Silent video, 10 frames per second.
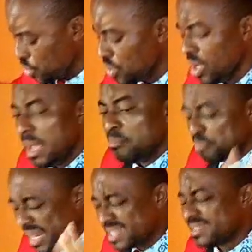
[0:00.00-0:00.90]
to
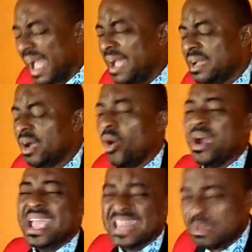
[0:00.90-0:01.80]
you. Please,
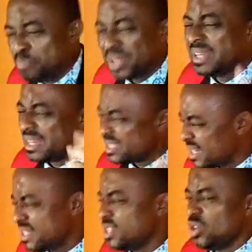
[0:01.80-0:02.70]
sir, or anybody
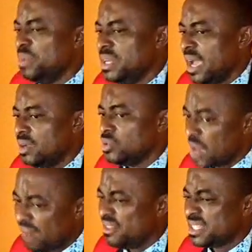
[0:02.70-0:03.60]
that is listening to me
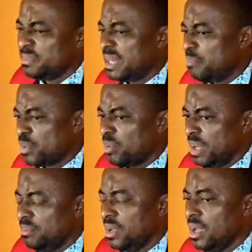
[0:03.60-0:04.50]
now, you have a
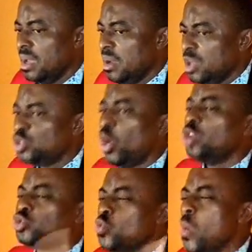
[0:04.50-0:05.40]
similar problem.
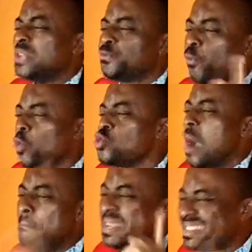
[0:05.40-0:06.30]
Don't wait
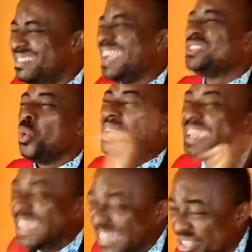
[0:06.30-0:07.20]
for your mistake
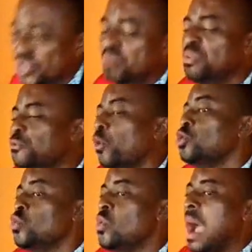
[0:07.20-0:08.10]
to kill you
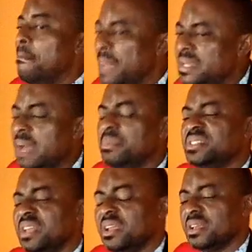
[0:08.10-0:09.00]
before you
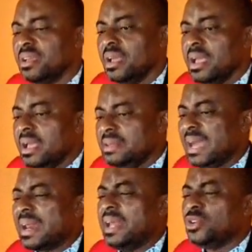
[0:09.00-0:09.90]
amend that mistake.
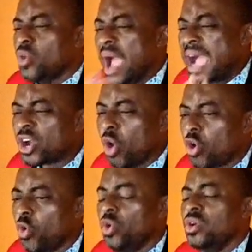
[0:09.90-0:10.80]
There are God
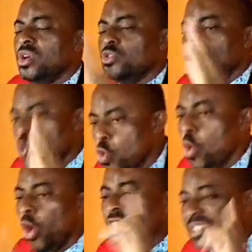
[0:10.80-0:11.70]
and Google
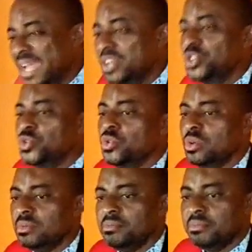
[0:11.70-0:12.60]
who ordained
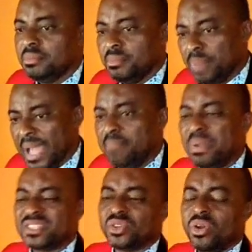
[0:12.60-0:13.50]
you
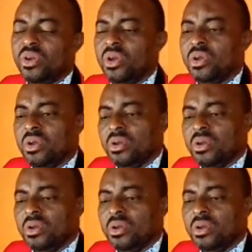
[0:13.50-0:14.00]
by a pastor.